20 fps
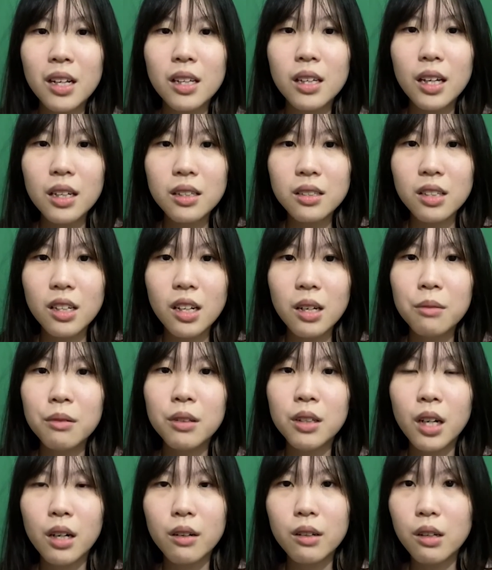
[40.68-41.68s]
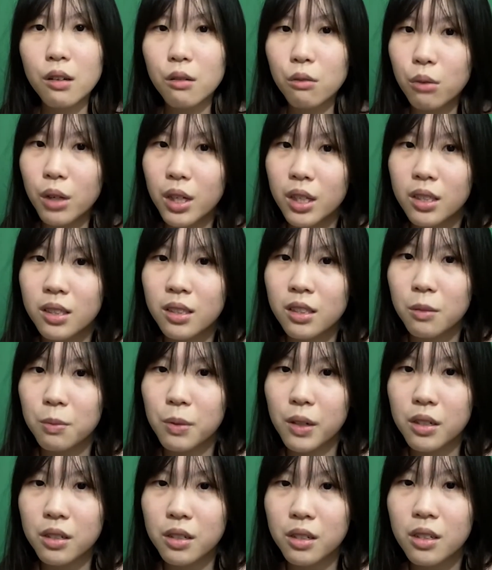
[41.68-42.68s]
Last time we covered what is
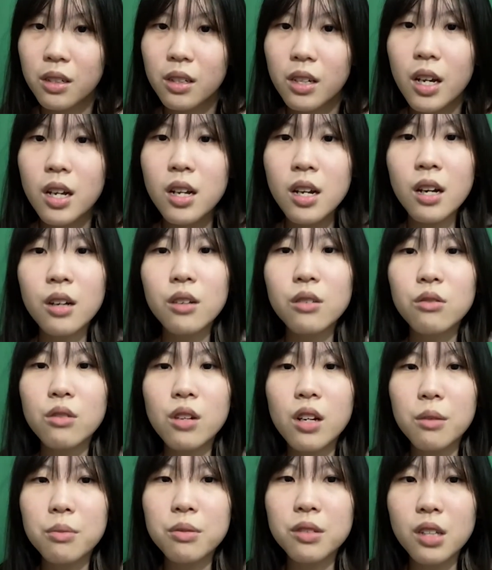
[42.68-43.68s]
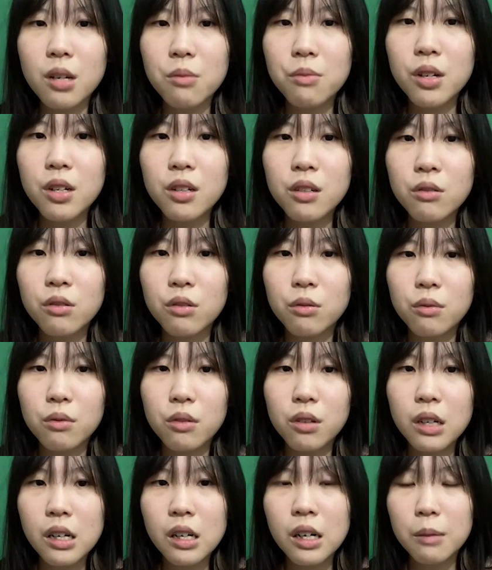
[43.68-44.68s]
depression and how to help someone who
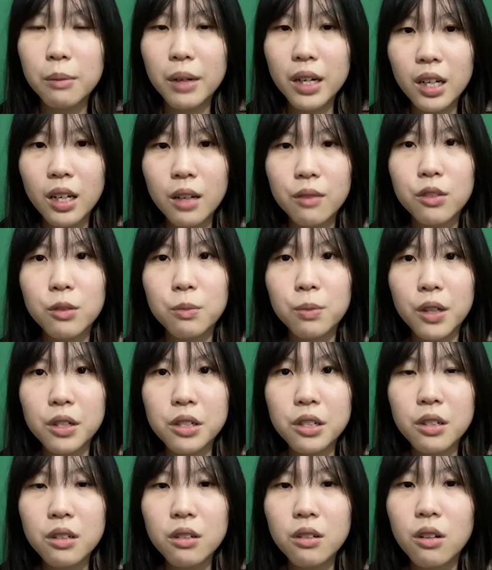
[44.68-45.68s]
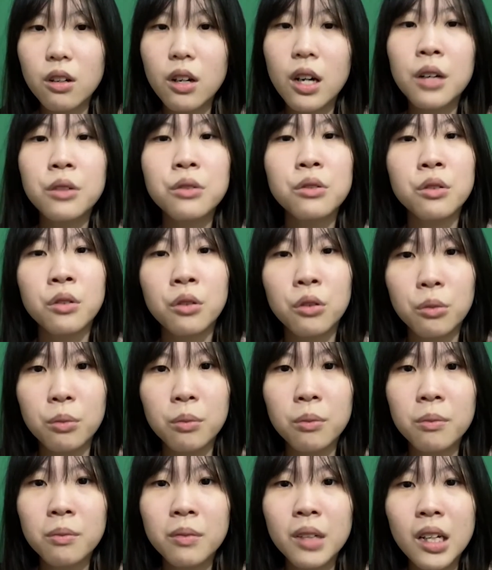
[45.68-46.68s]
might have depression or how to cope.
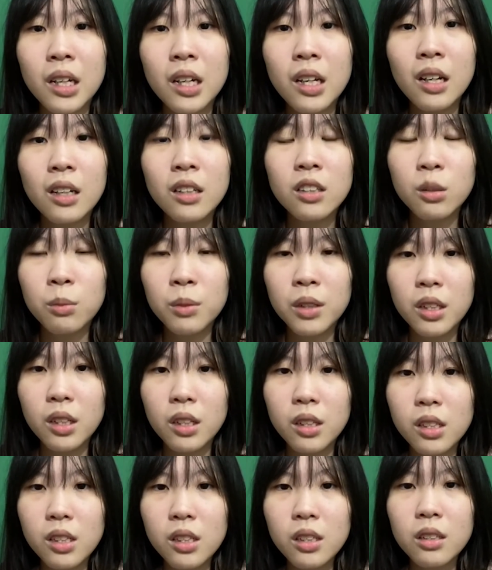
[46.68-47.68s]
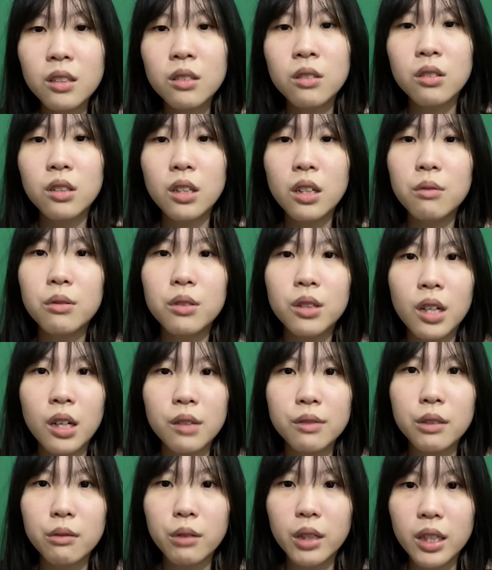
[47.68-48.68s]
Similarly, today we'll
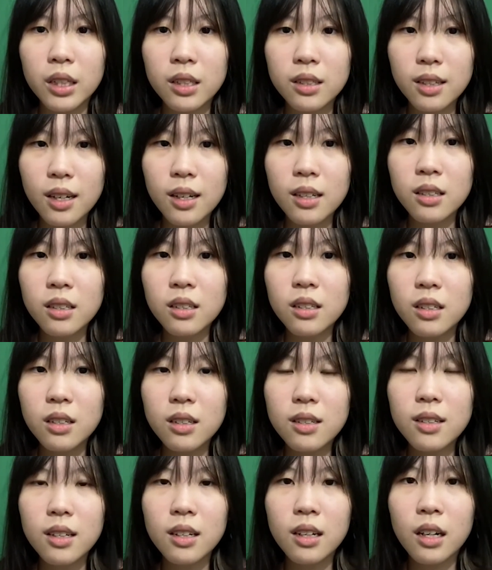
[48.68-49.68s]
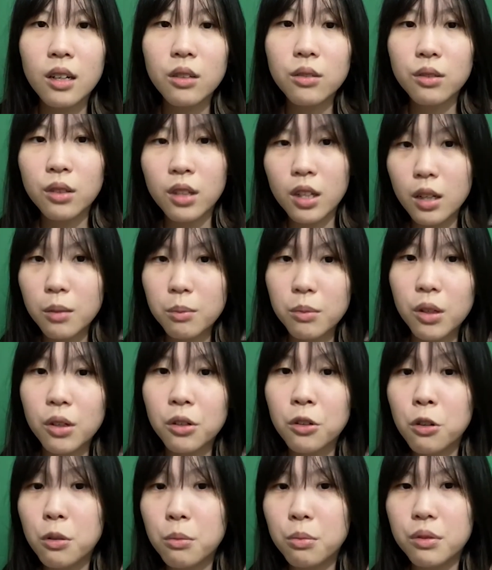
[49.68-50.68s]
cover what anxiety is and how to help or
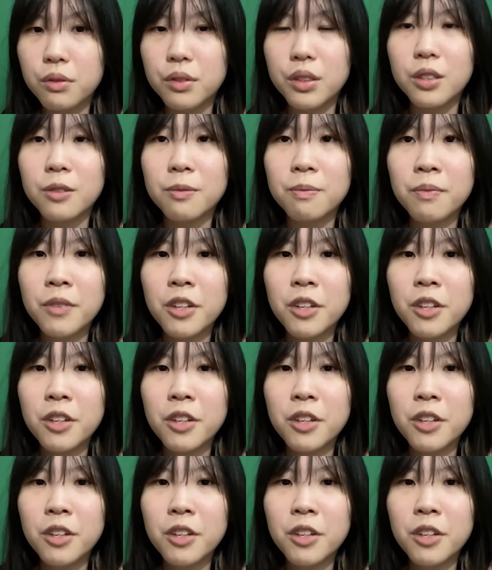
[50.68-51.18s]
cope with it.